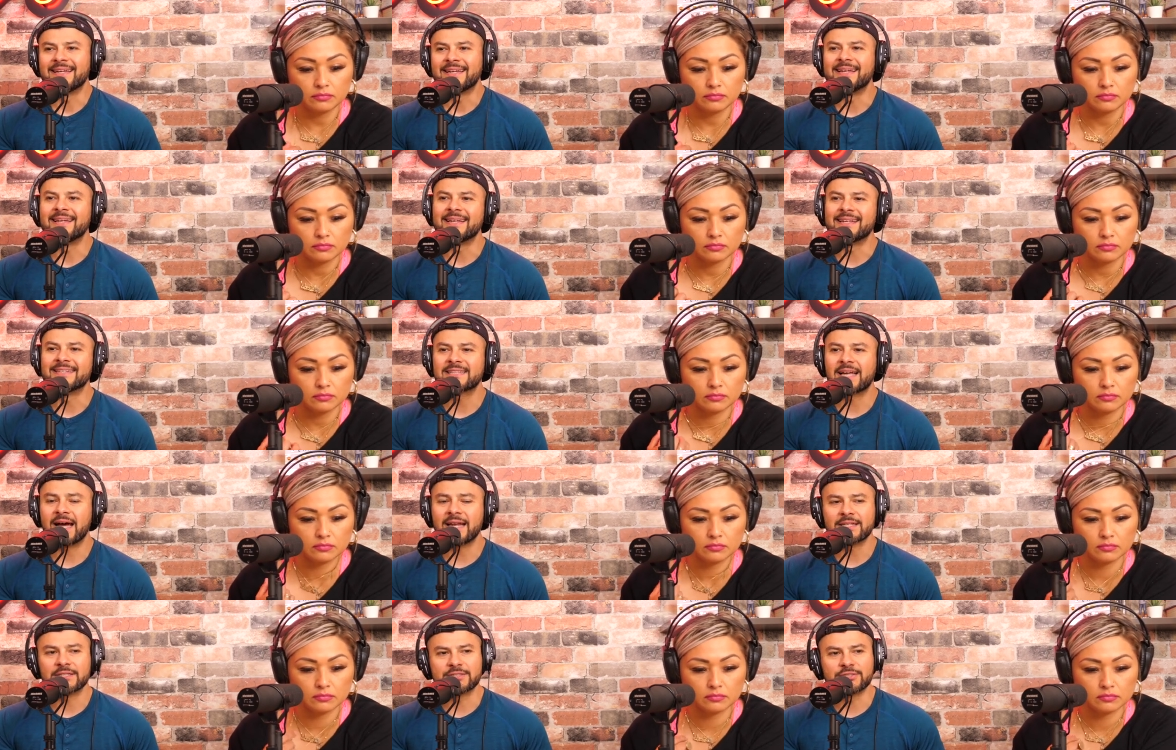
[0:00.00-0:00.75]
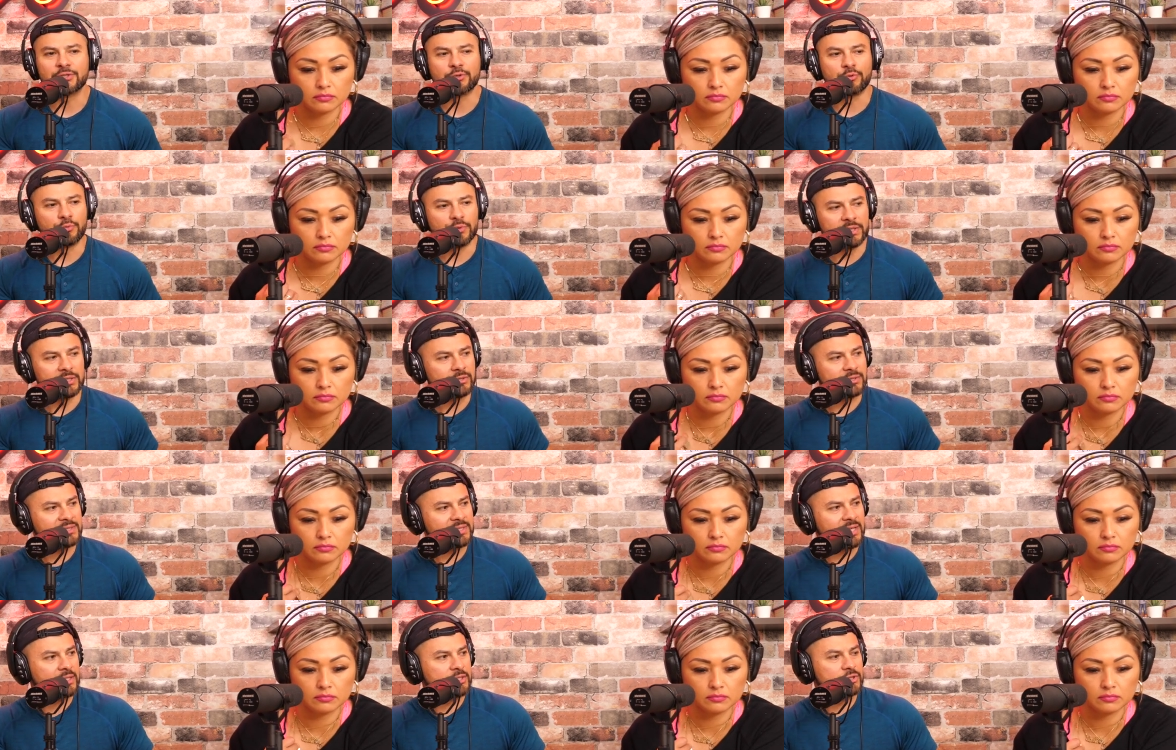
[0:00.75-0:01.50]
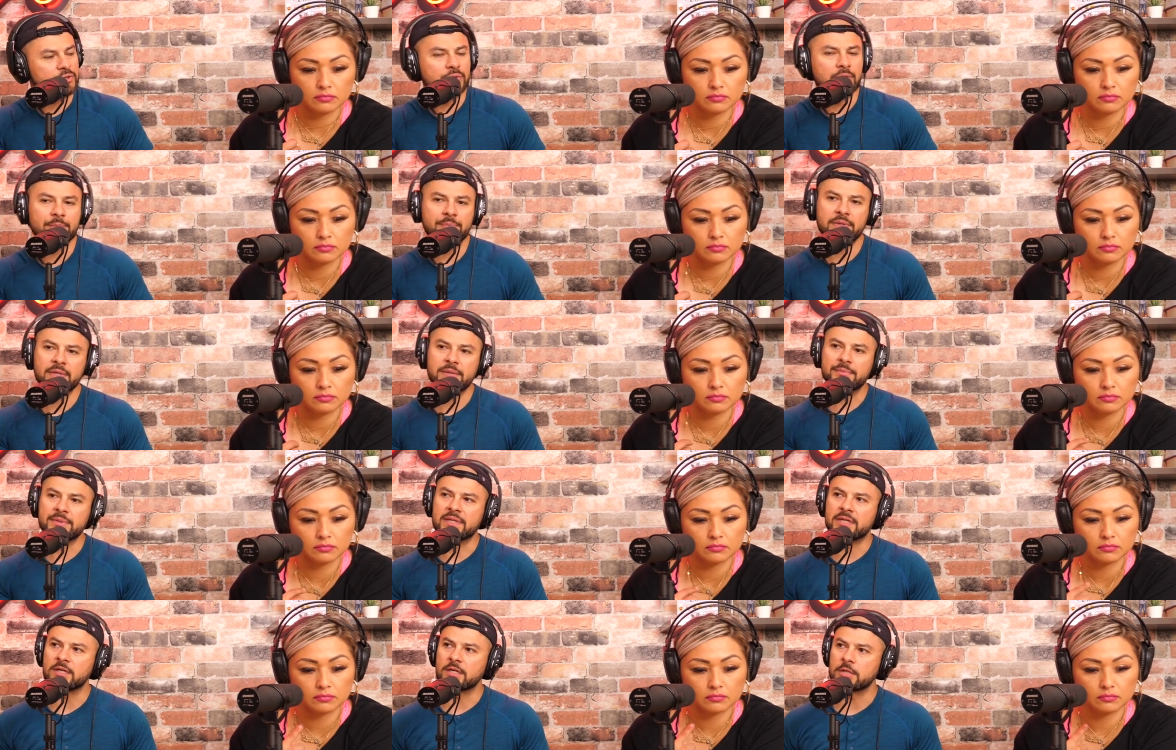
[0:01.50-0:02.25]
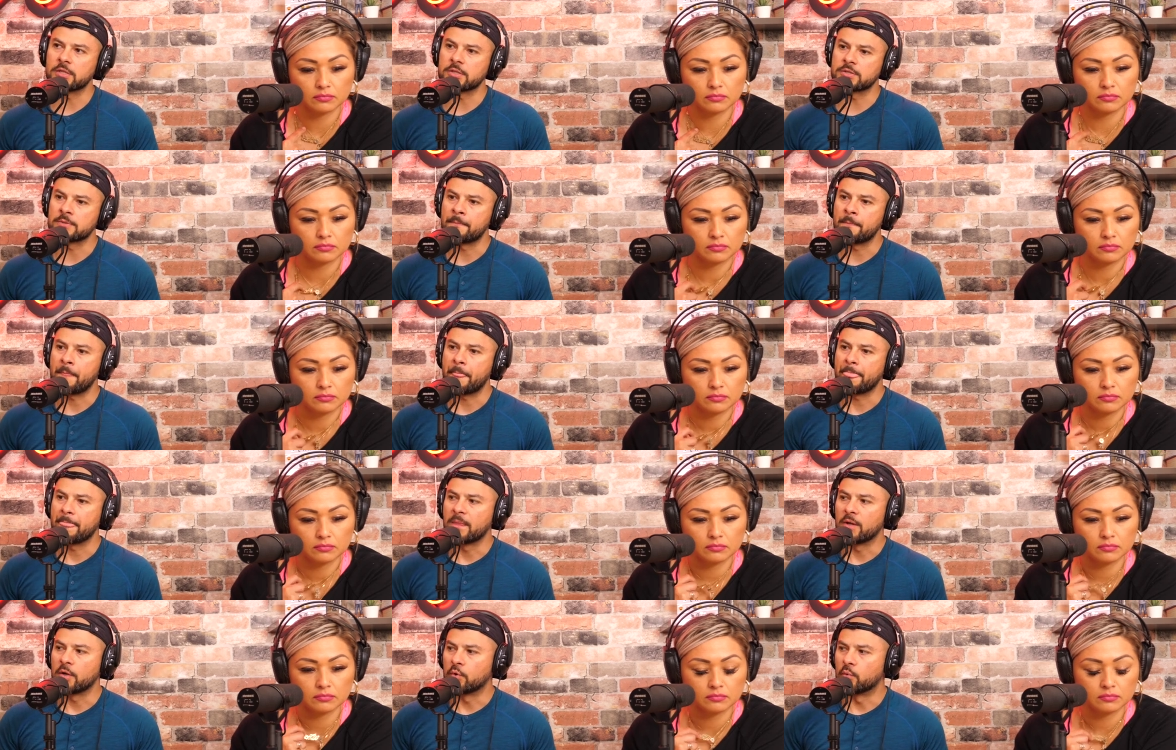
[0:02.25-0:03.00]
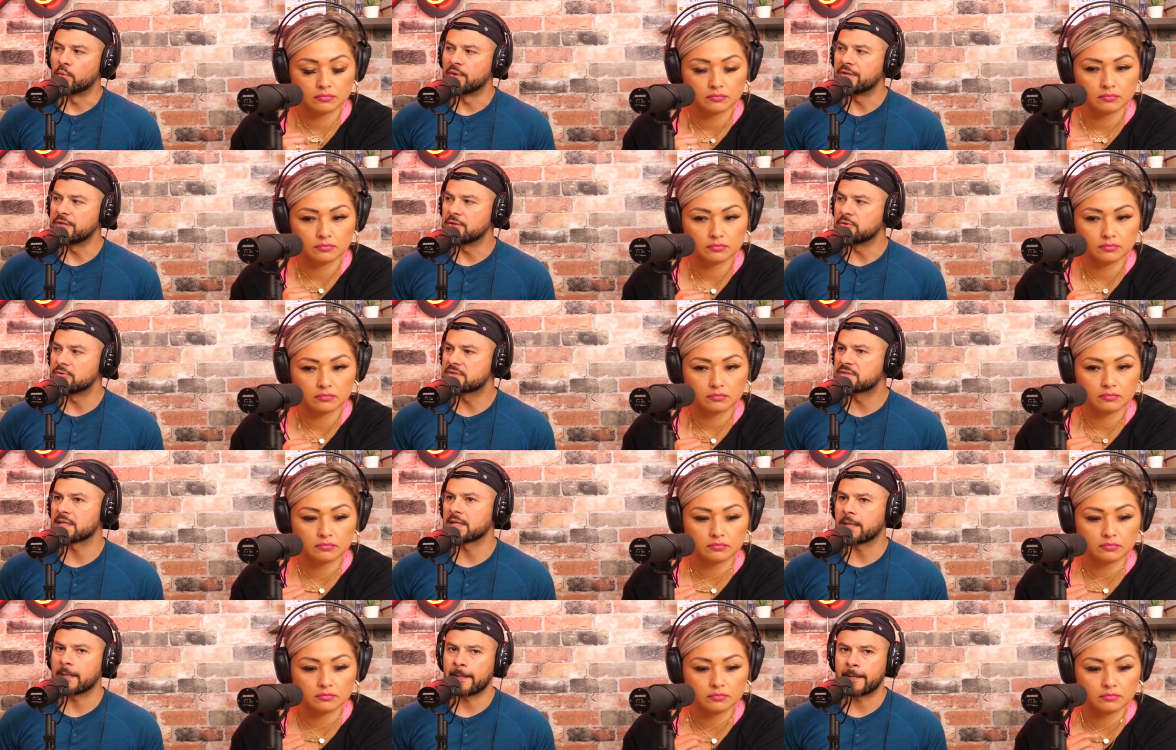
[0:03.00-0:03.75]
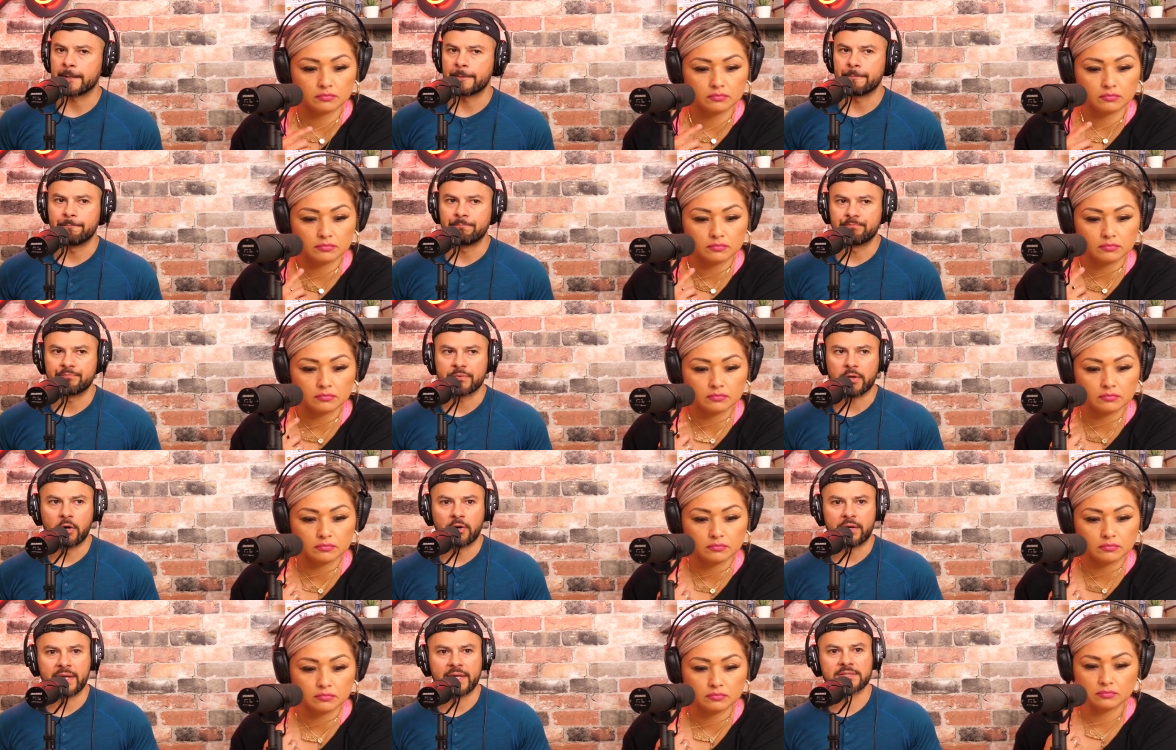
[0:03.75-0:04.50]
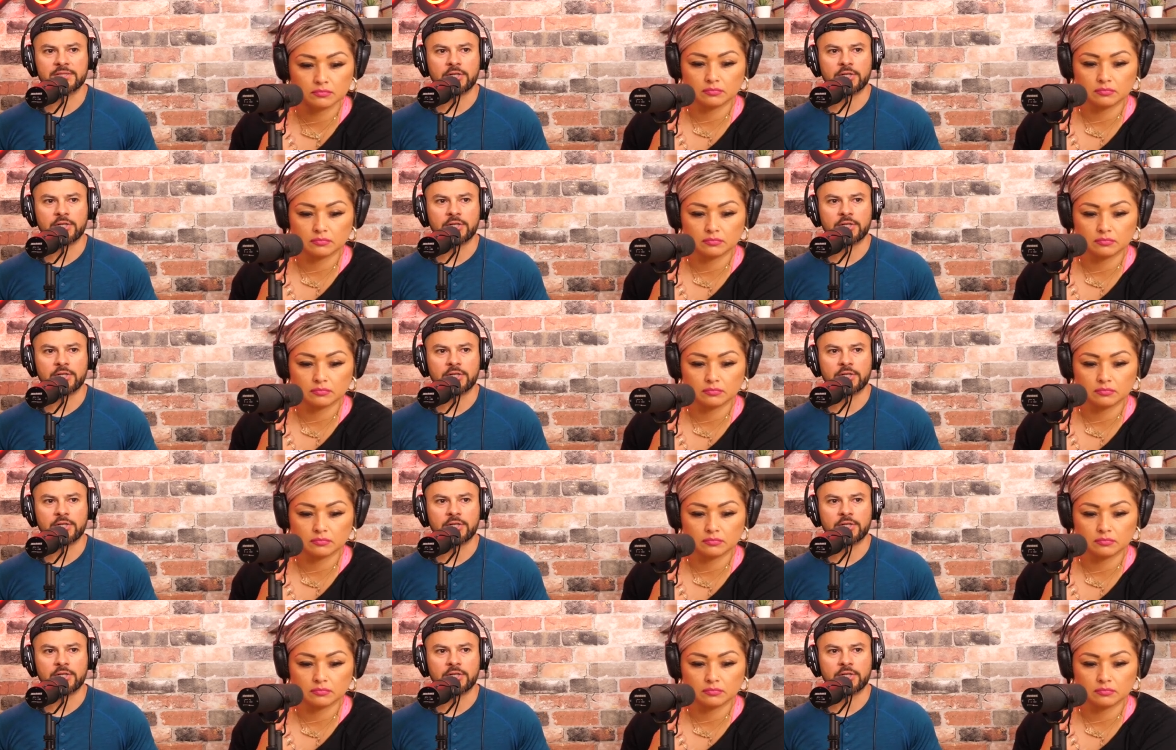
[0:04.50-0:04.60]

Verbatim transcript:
Speaker 1: It's kind of surreal. It's kind of trippy because we're used to like okay,